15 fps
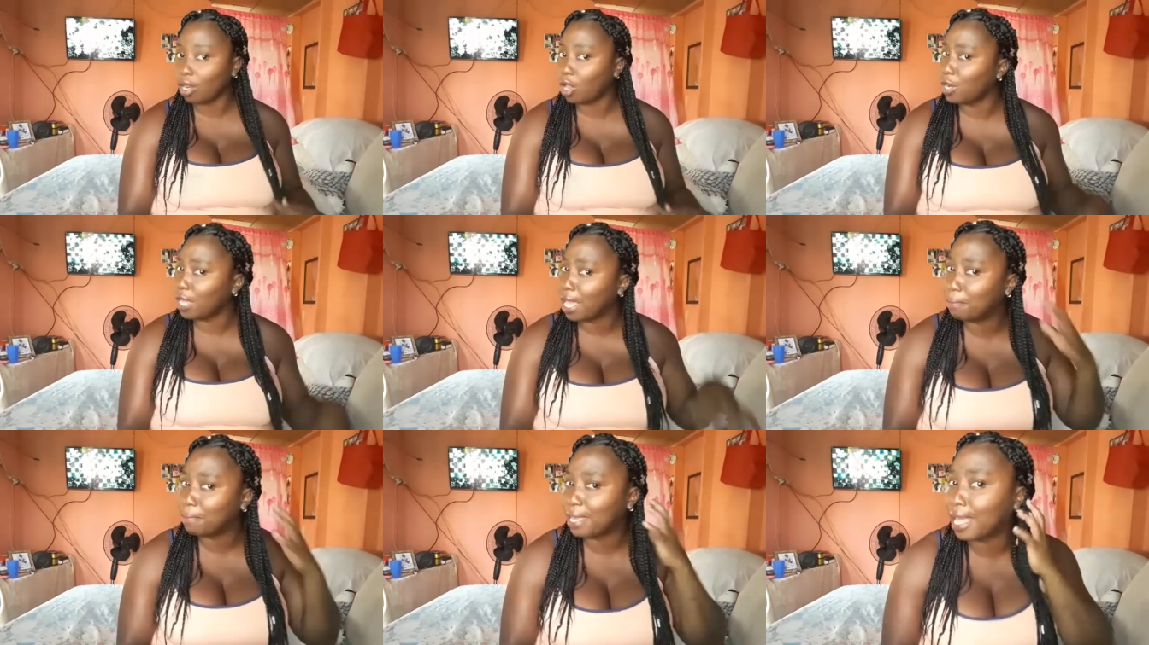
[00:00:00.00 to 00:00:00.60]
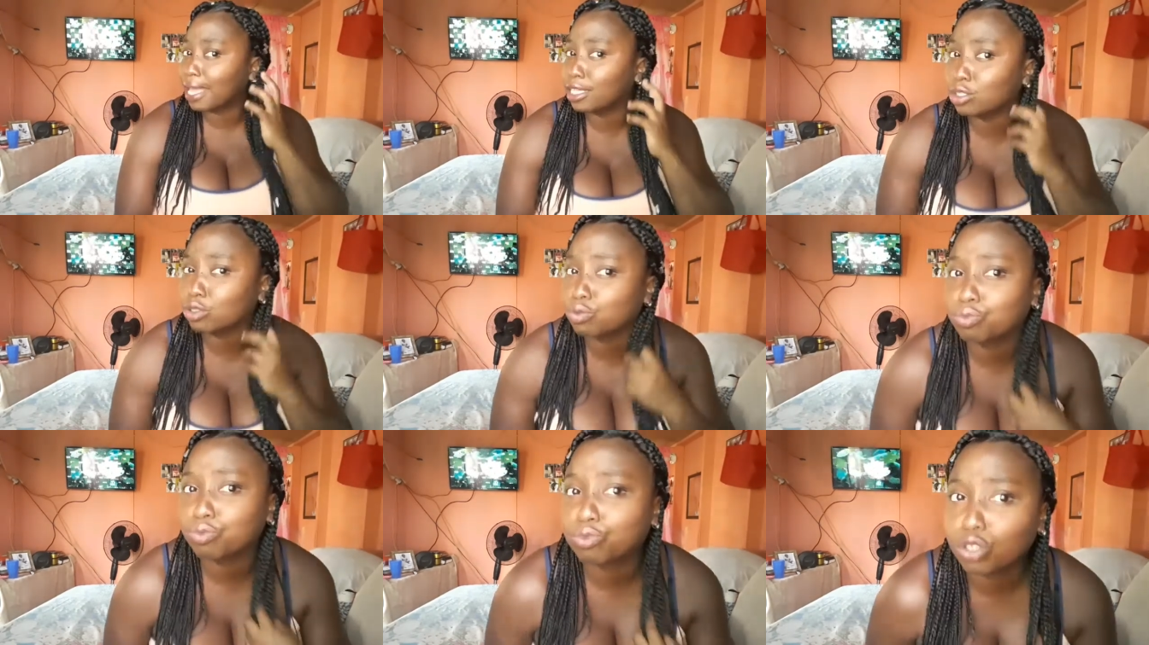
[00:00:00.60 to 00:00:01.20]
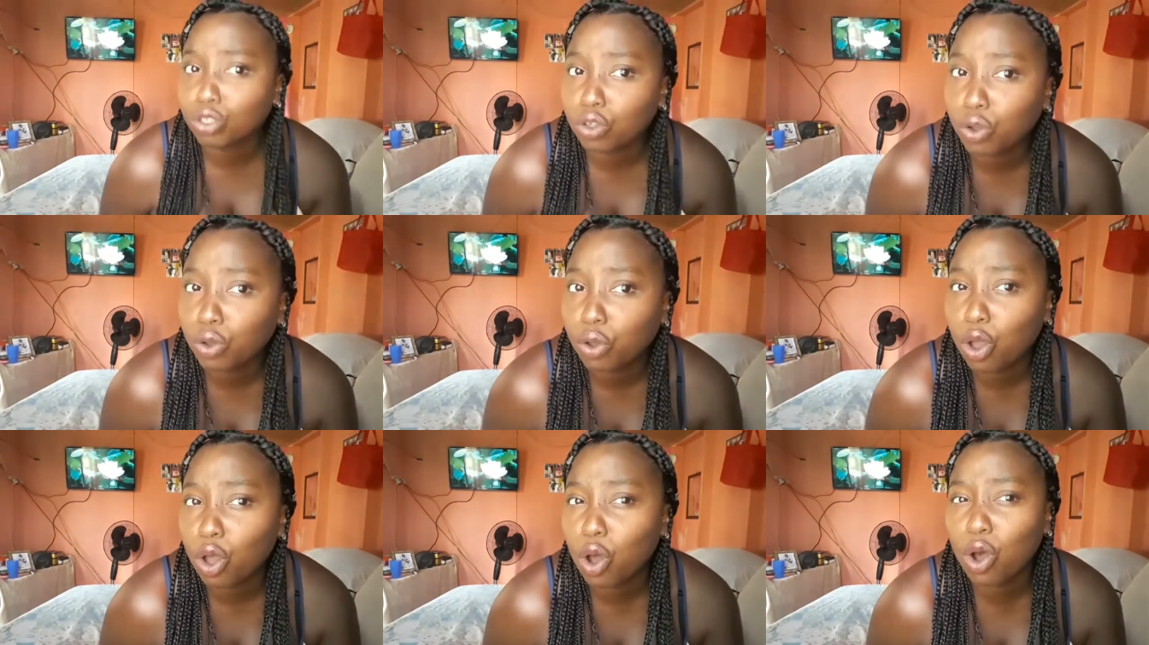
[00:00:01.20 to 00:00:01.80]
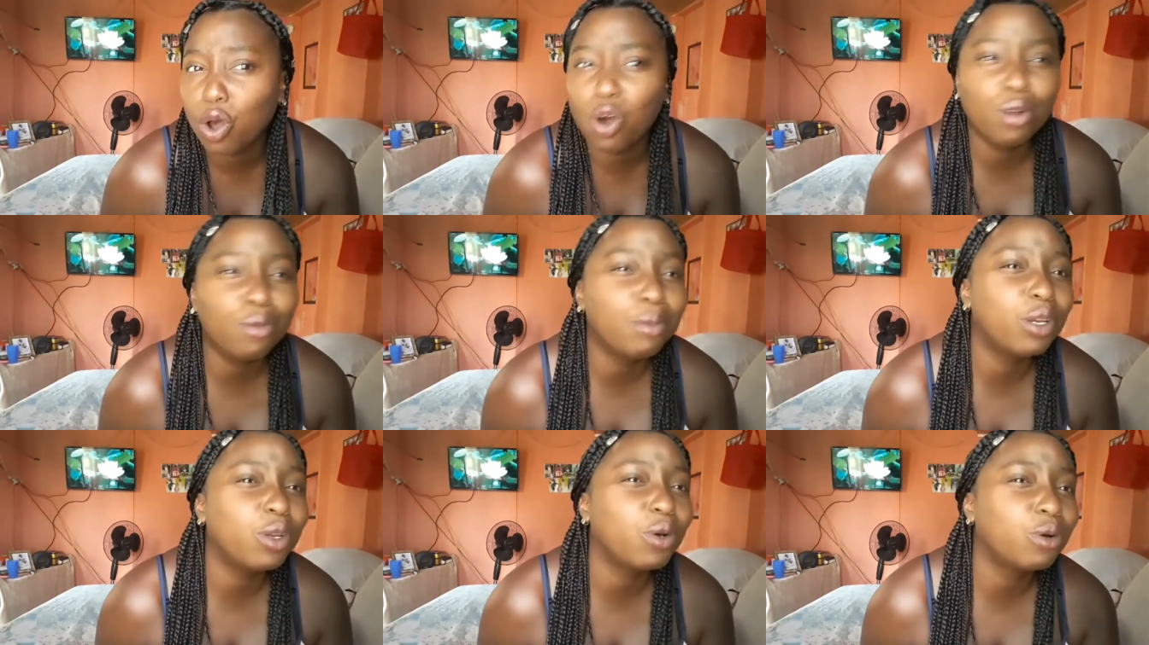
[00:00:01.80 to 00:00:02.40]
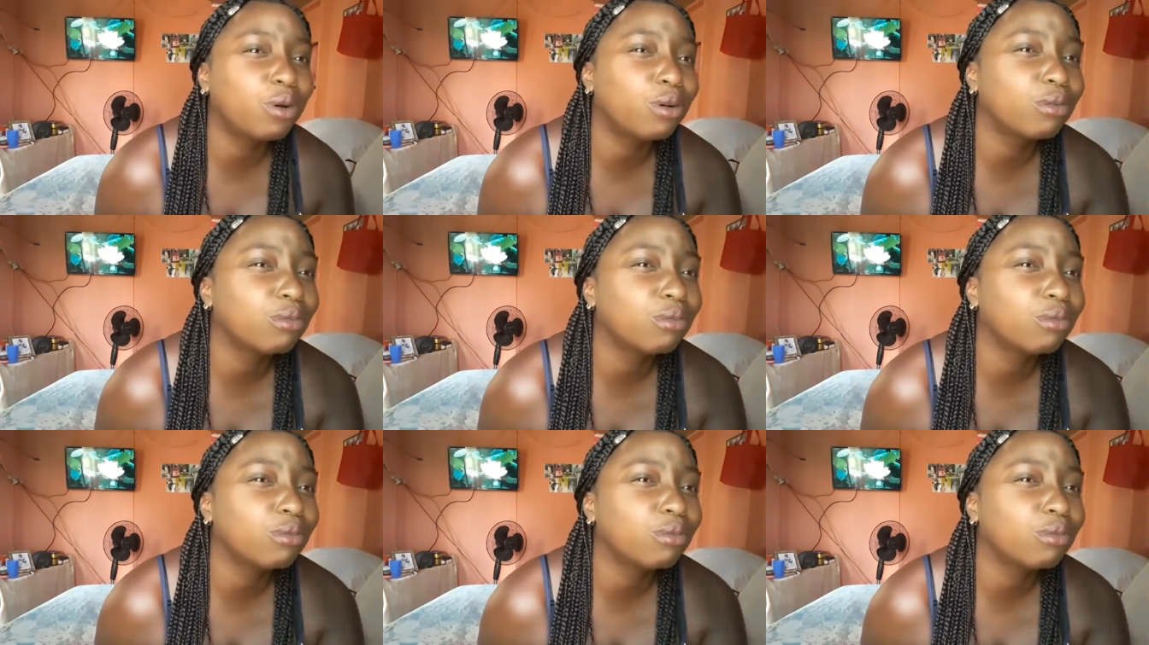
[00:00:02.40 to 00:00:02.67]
Look at me, guys. How old me look?